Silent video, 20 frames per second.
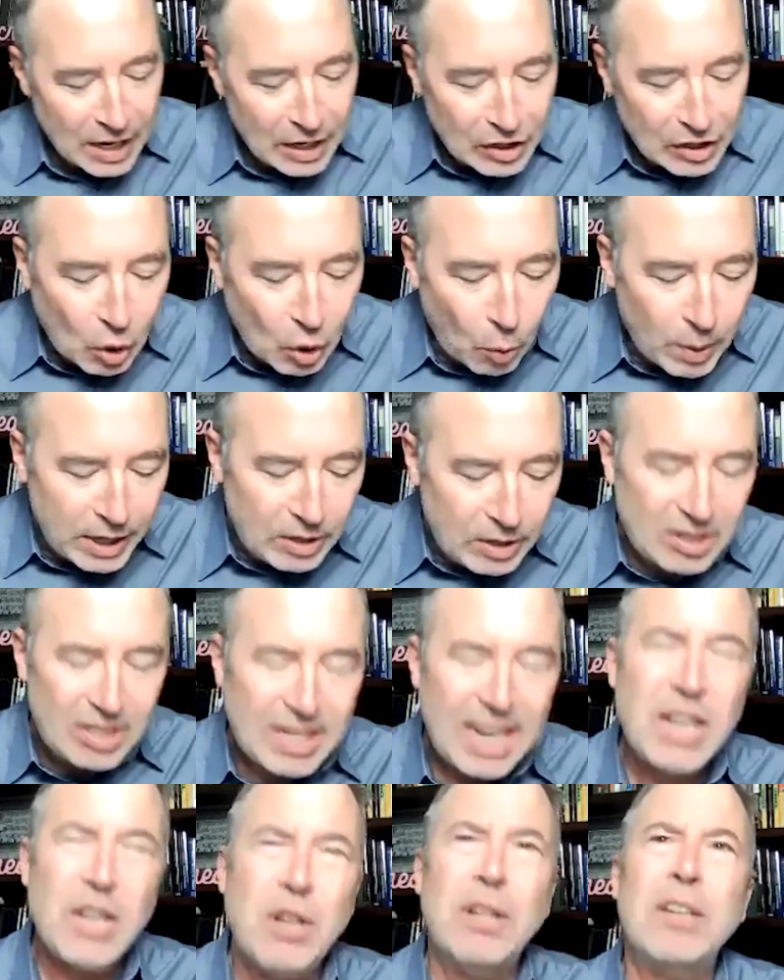So when you
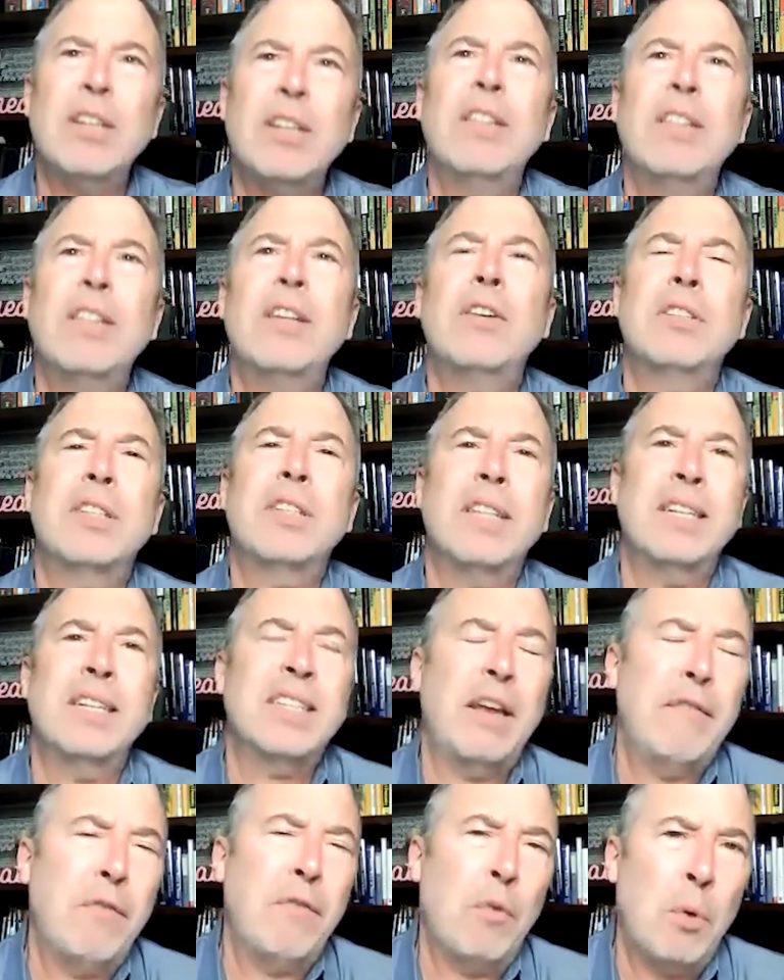said there's, let's
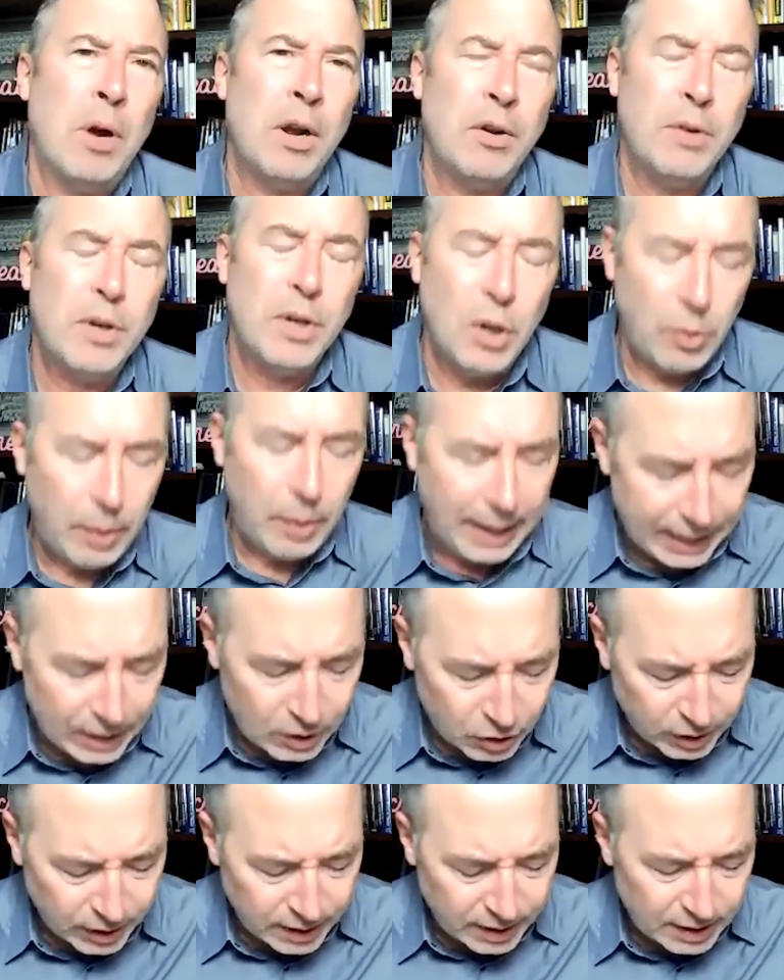say 400
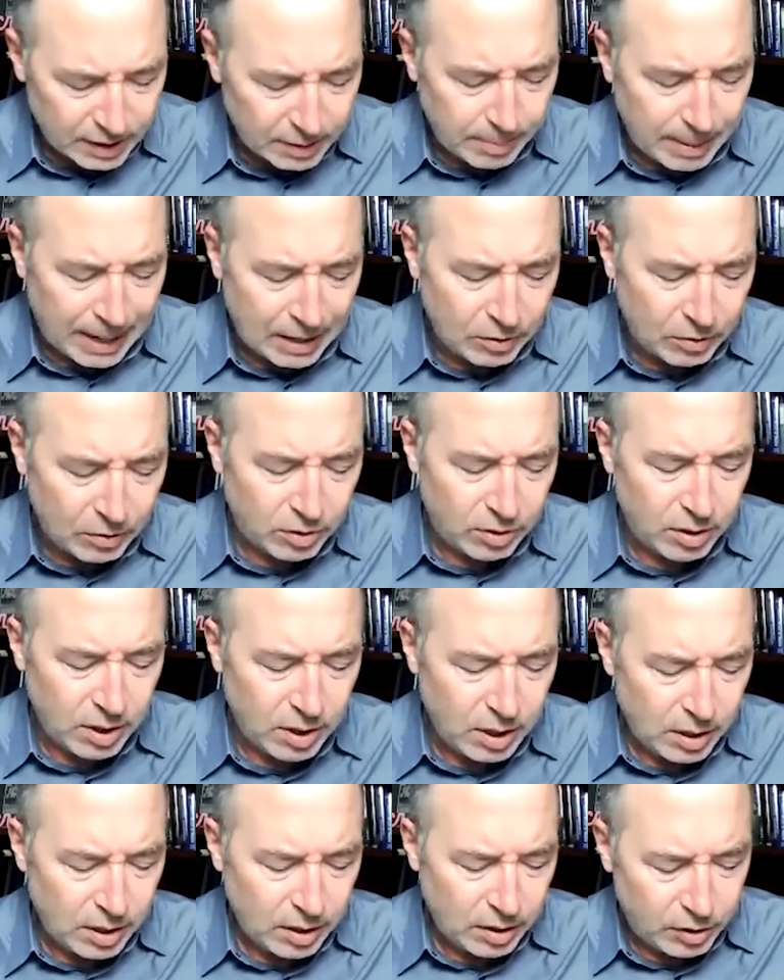locations, about
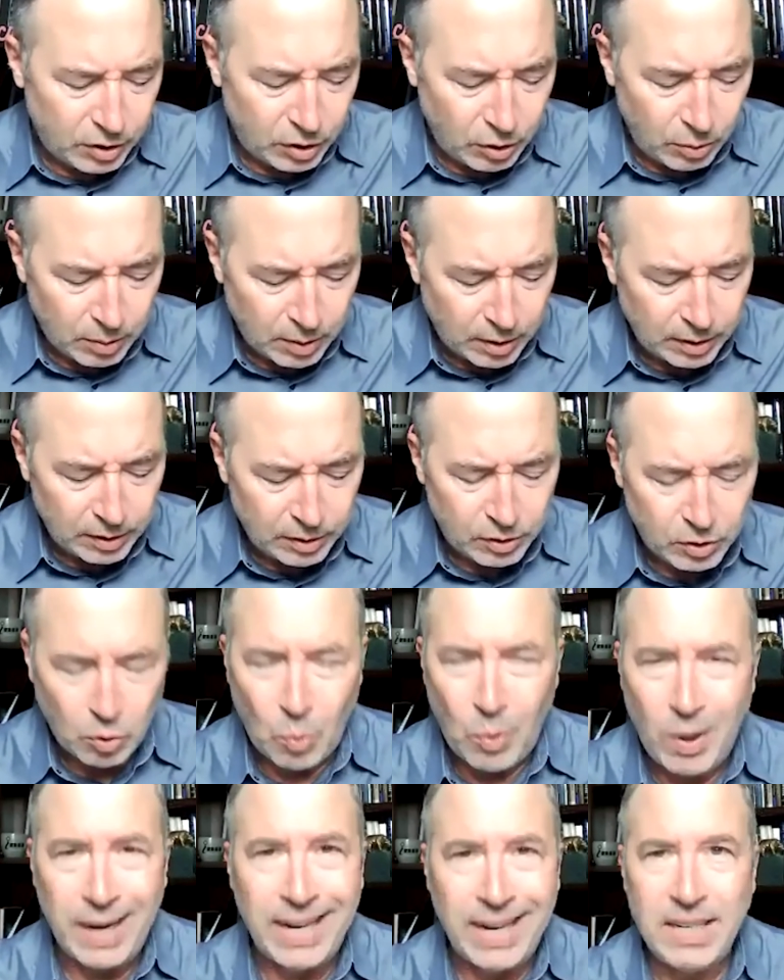
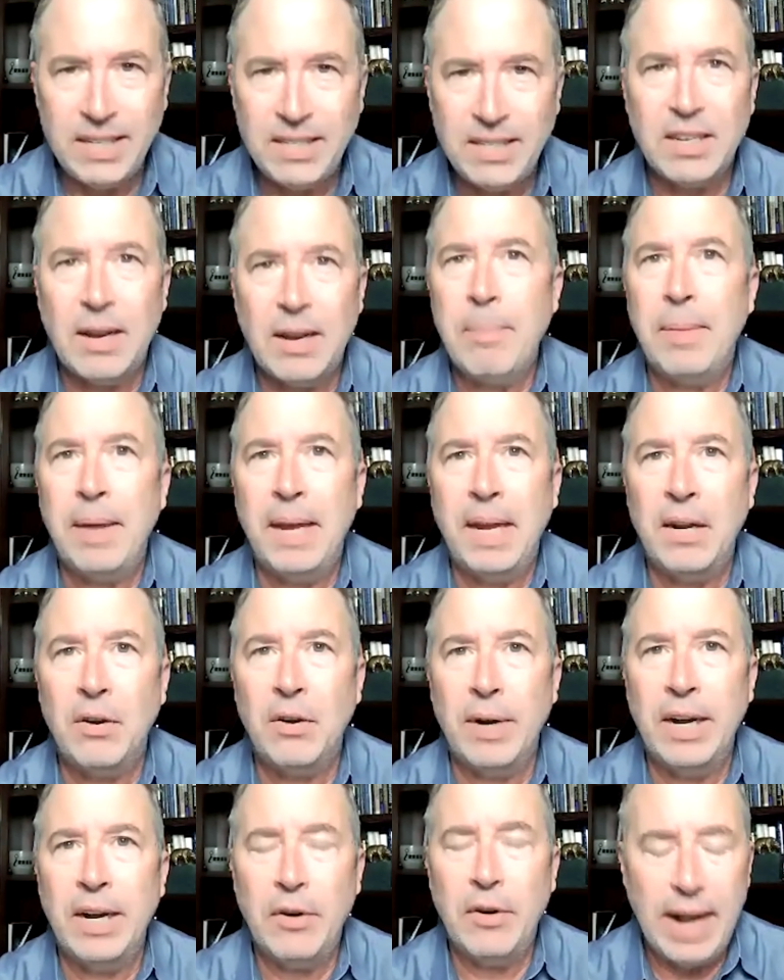220 something are
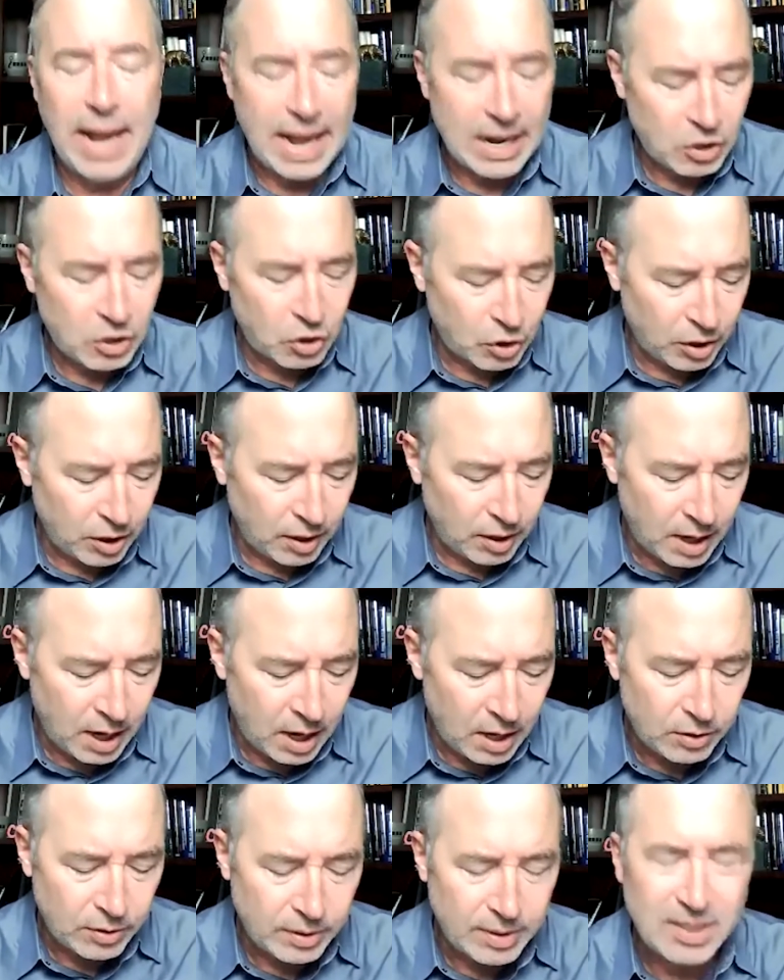international,
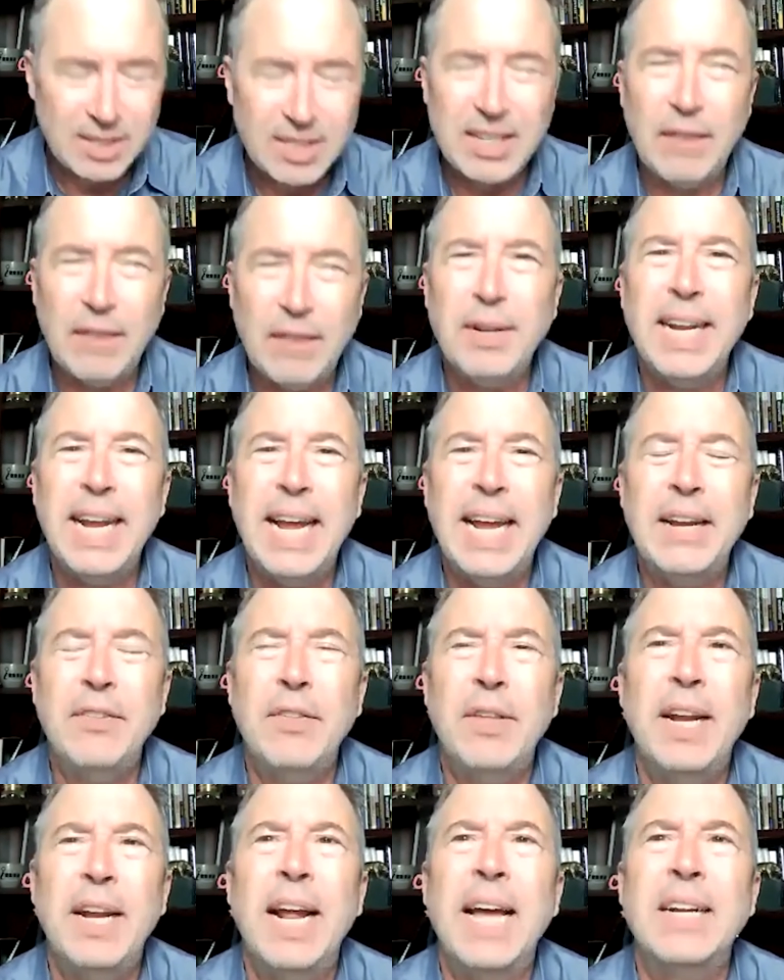178 in
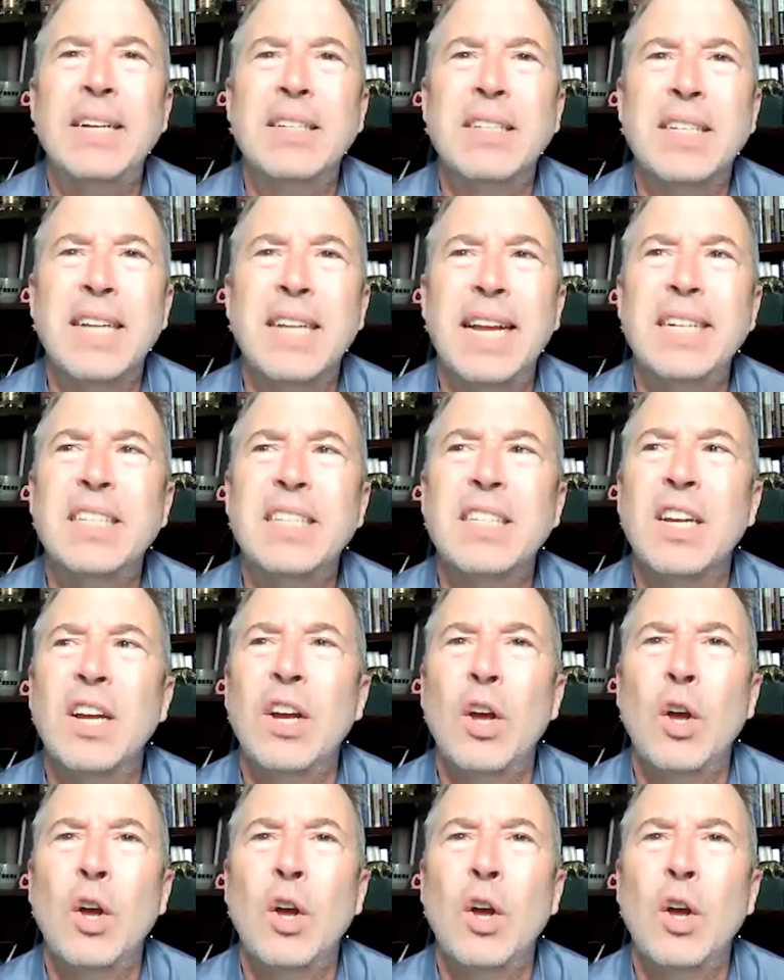the United States.